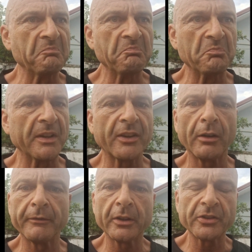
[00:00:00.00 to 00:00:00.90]
With
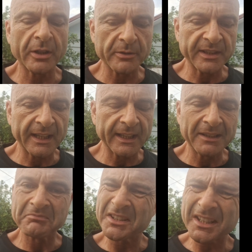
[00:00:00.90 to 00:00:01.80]
Converge I was getting
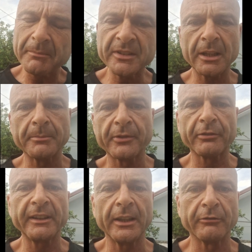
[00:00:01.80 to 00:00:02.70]
sometimes
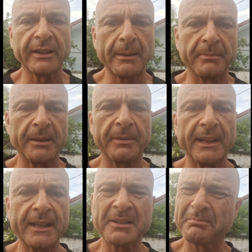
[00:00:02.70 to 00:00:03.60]
300
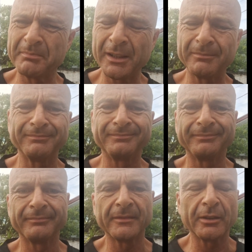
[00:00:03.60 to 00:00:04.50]
Mbps, but
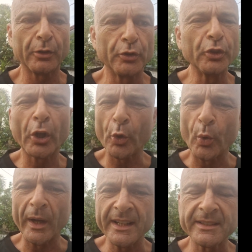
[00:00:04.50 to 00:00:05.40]
not
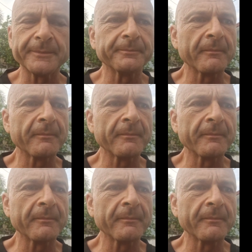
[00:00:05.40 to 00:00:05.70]
always.